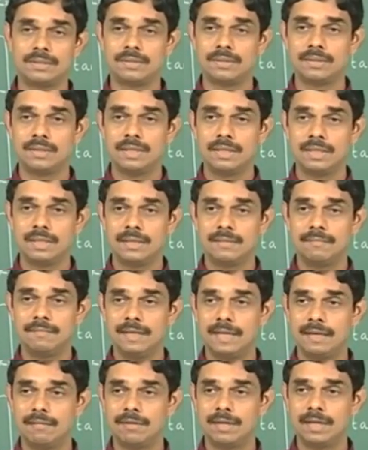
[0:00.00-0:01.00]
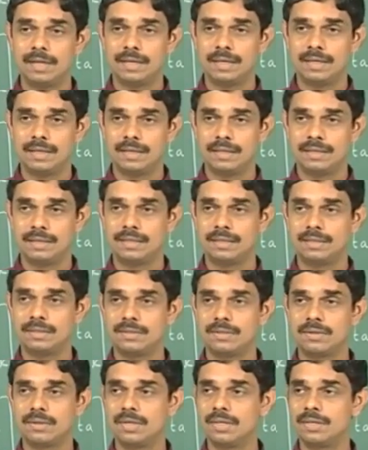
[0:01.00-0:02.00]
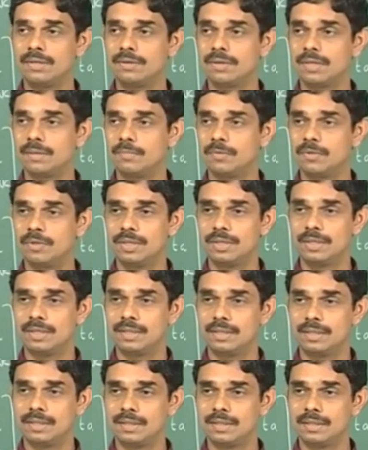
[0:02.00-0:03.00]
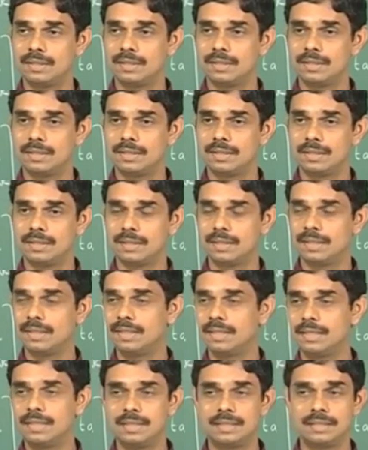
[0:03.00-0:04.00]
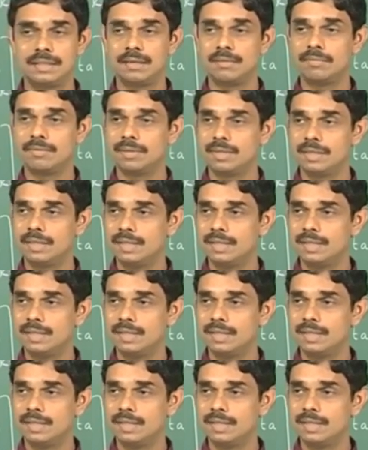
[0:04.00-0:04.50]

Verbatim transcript: So we have a, a solid rocket motor, and uh, it does have